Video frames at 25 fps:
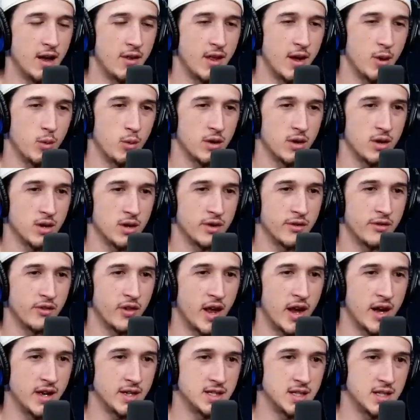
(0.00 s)
that we're
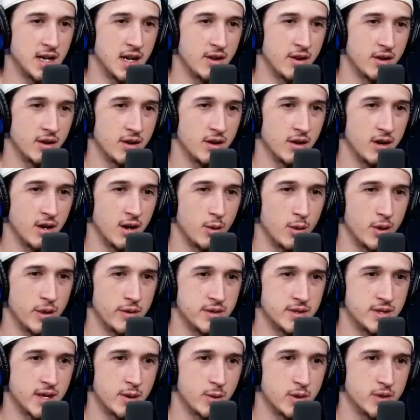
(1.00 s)
flying together, are we on
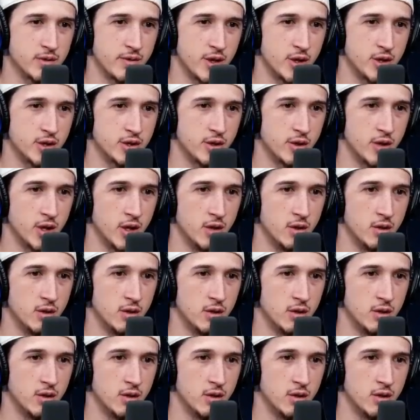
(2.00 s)
the same reservation or no?